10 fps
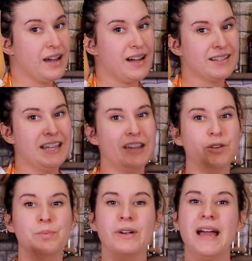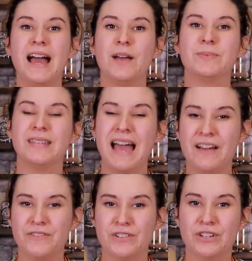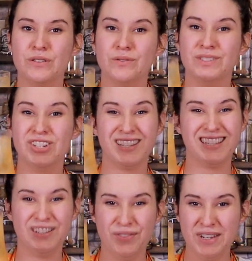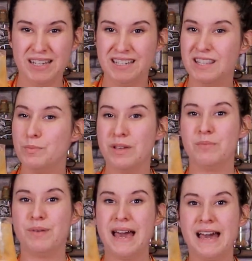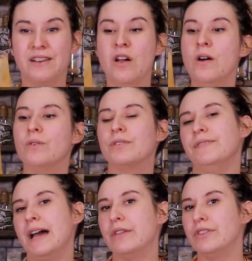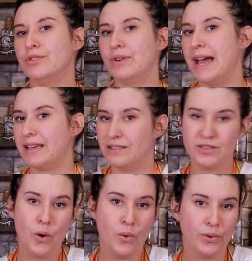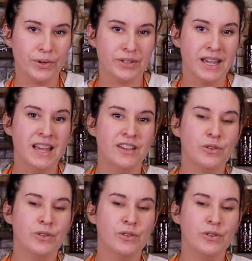cocktail, perhaps after you've just defeated the big bad or found the dragon's hoard.